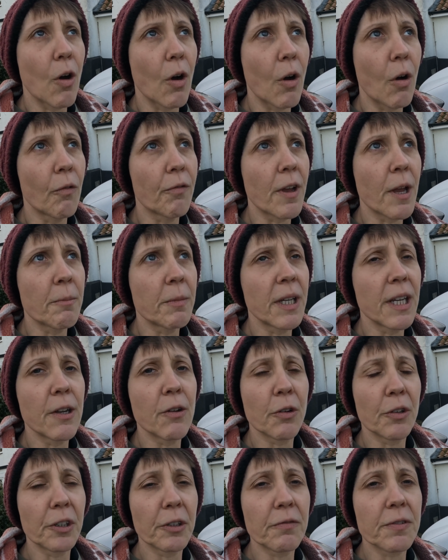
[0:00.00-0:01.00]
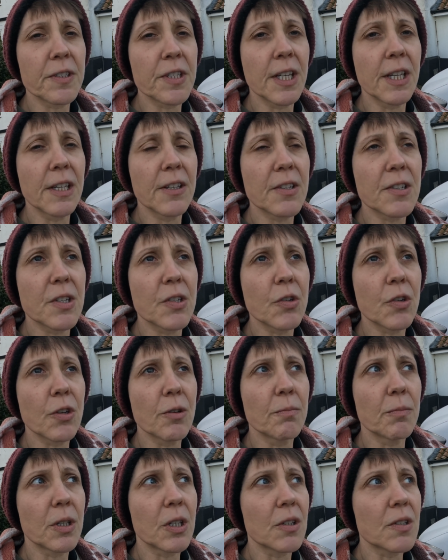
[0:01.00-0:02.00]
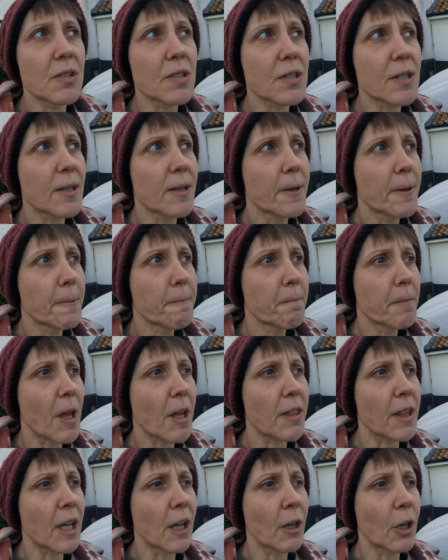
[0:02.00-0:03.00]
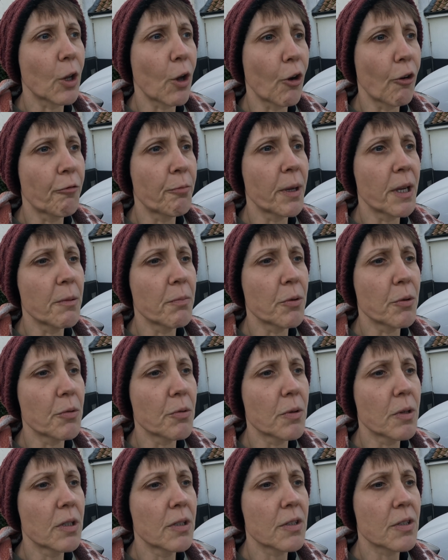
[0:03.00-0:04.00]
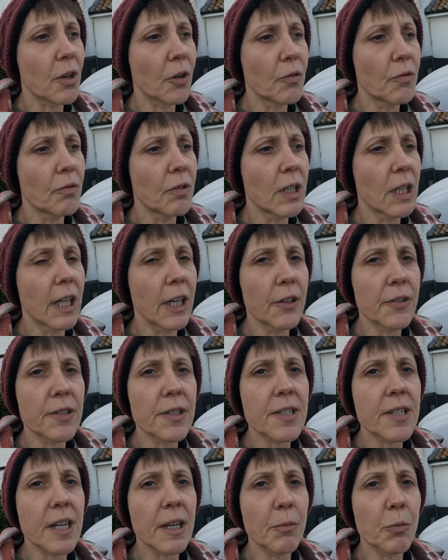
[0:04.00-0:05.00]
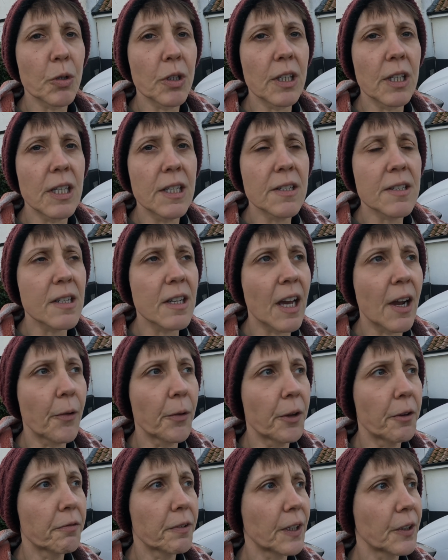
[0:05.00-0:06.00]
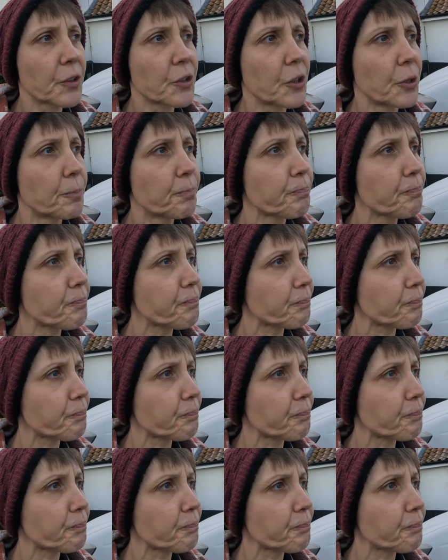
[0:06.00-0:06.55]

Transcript: of ME, chronic fatigue syndrome, because I think a lot of people don't really understand what it is and how it affects you.